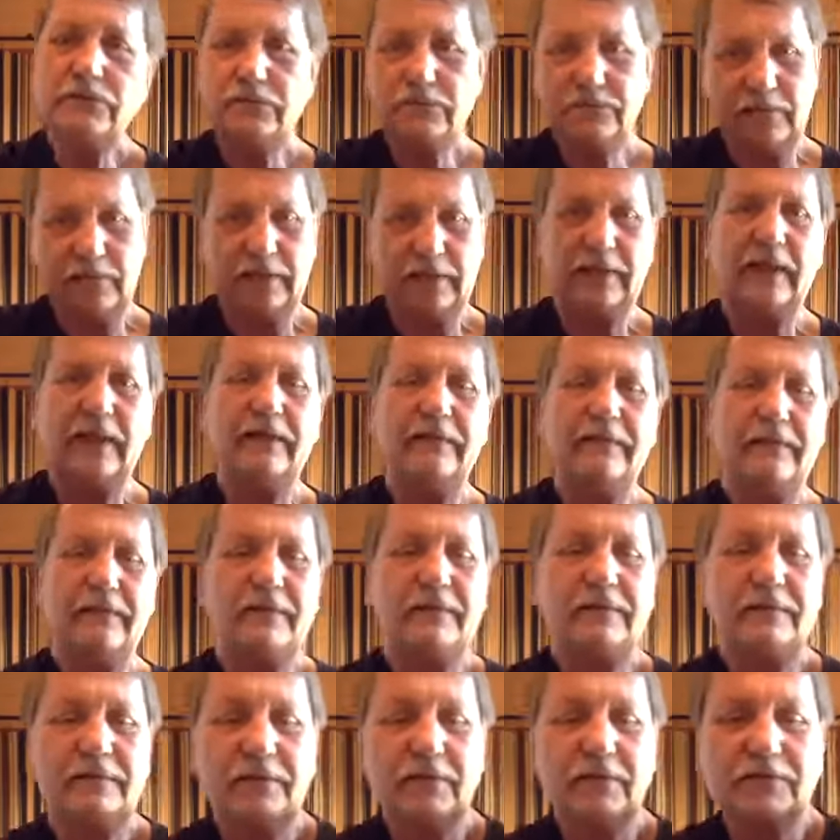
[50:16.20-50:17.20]
And that,
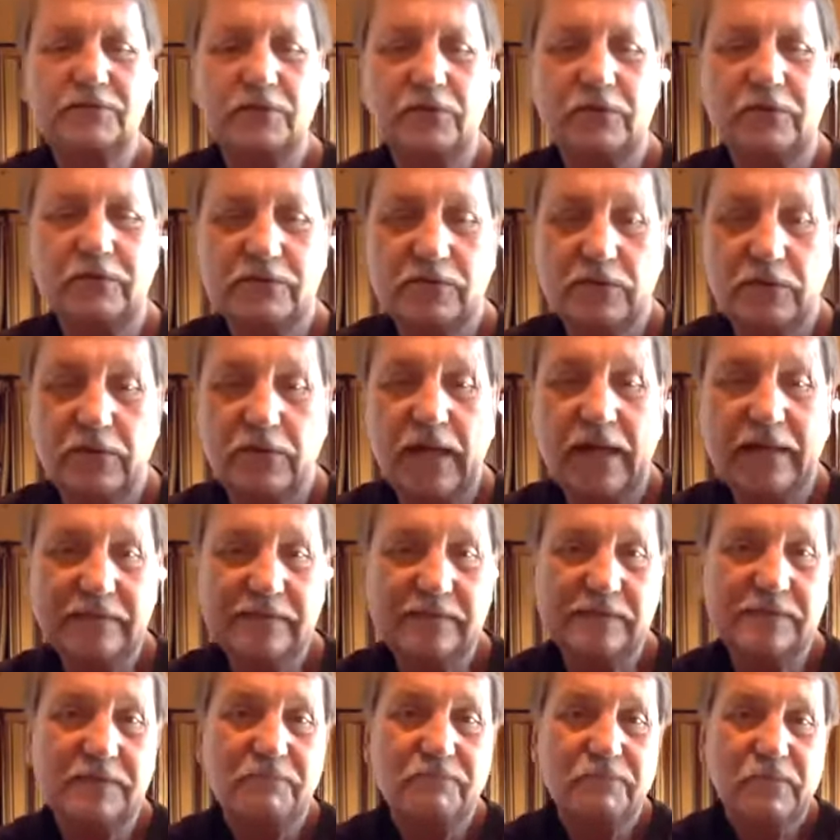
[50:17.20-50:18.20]
and you know, so
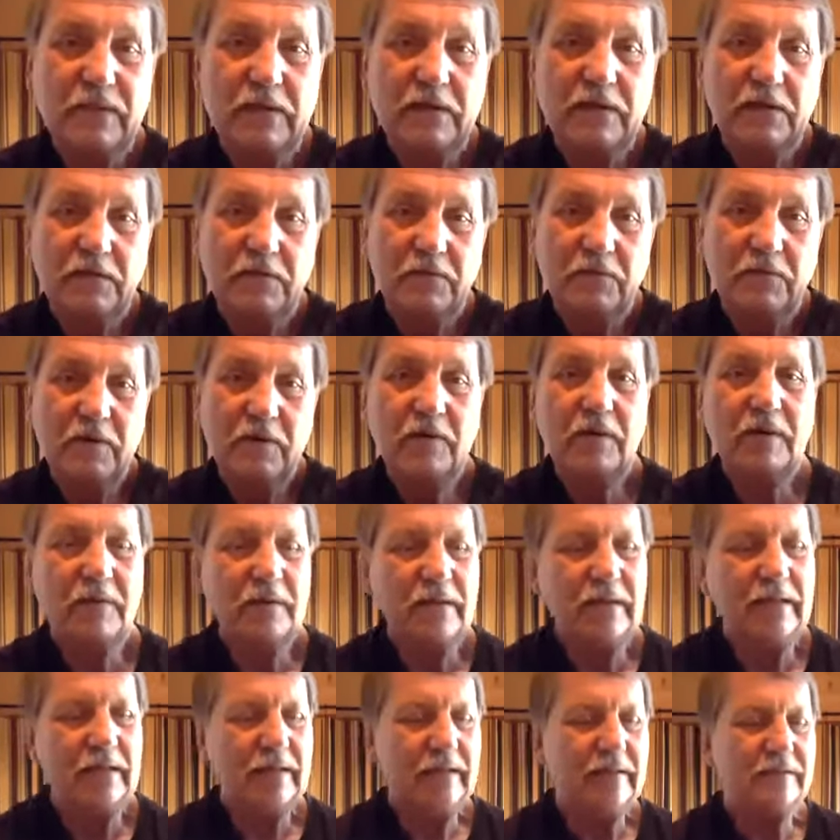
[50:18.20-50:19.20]
that's,
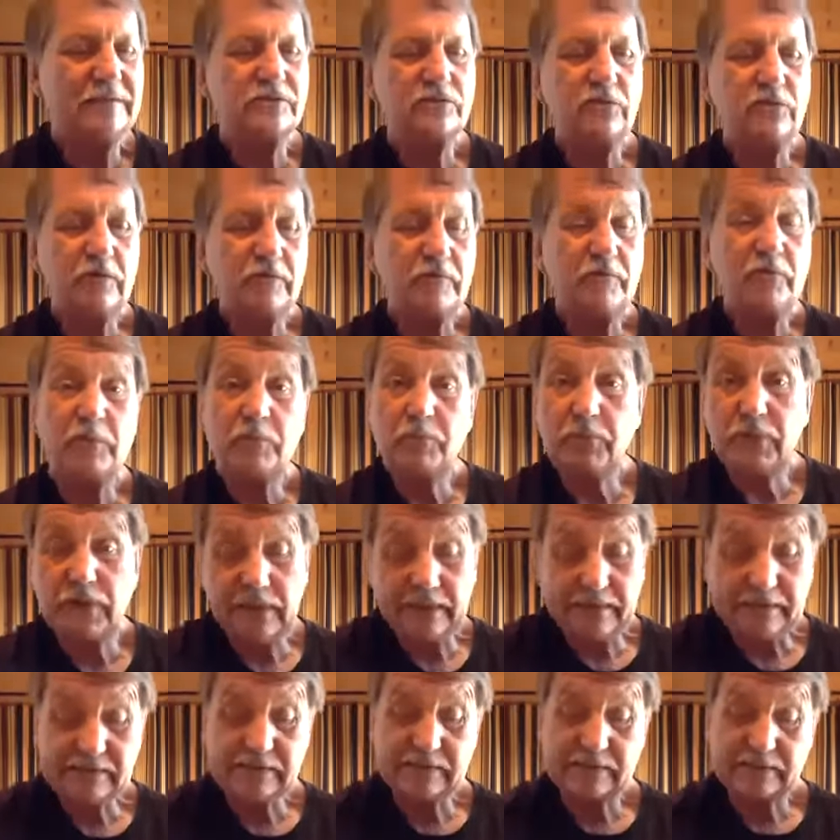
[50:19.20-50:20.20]
it sort of
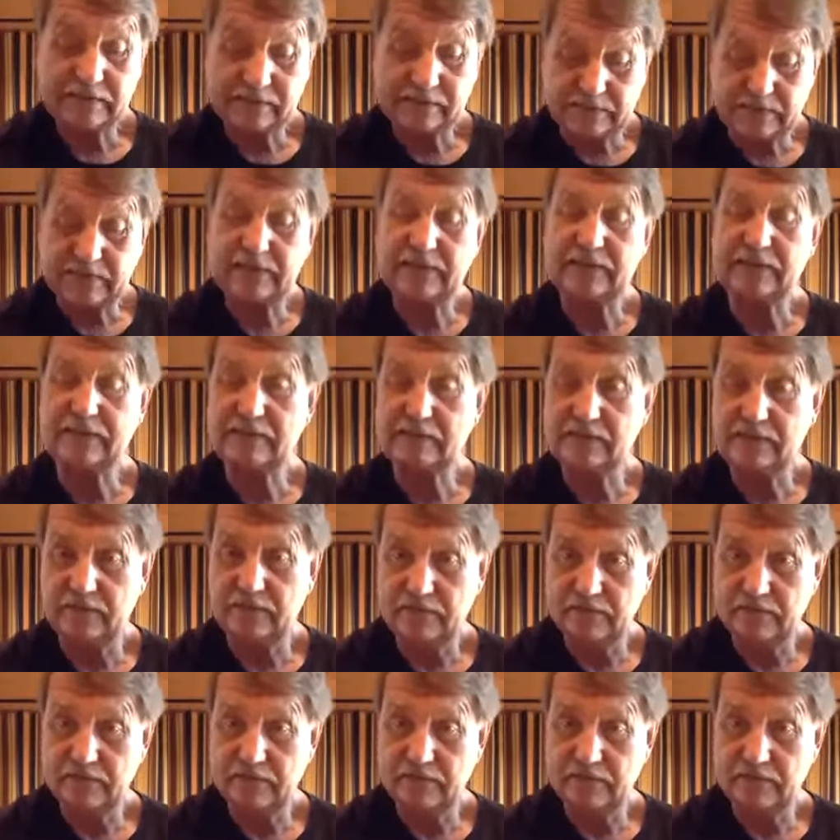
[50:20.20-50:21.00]
replaces this.